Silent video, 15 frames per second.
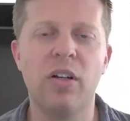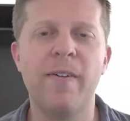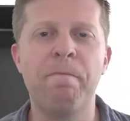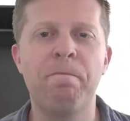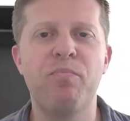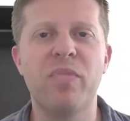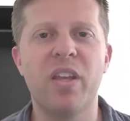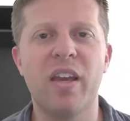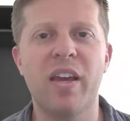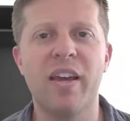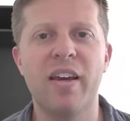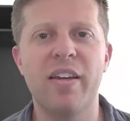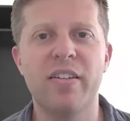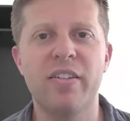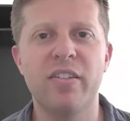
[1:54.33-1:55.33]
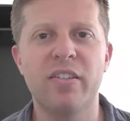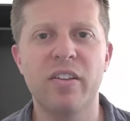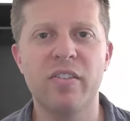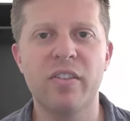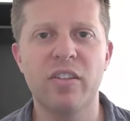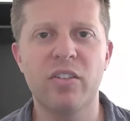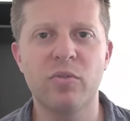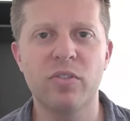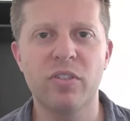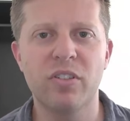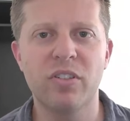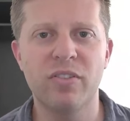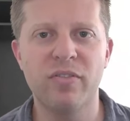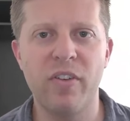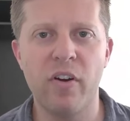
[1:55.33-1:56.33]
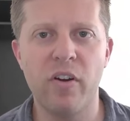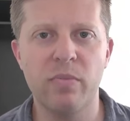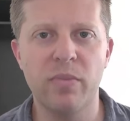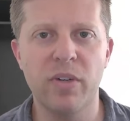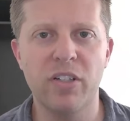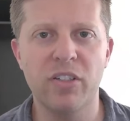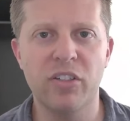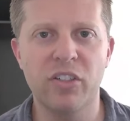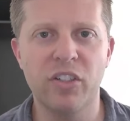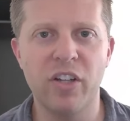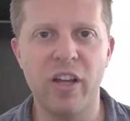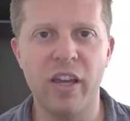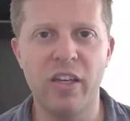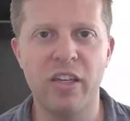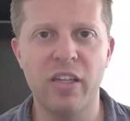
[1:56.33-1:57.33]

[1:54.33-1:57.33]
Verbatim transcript: And this was very much an